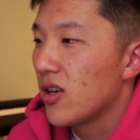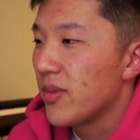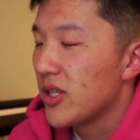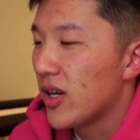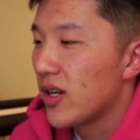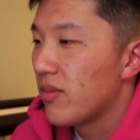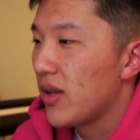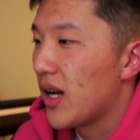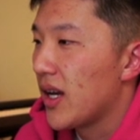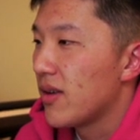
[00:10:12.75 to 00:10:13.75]
Alchemy's trying to
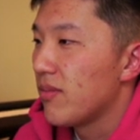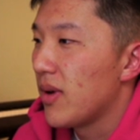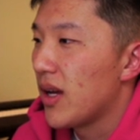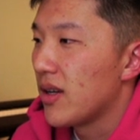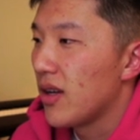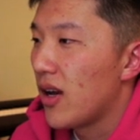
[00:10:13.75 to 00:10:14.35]
apply and and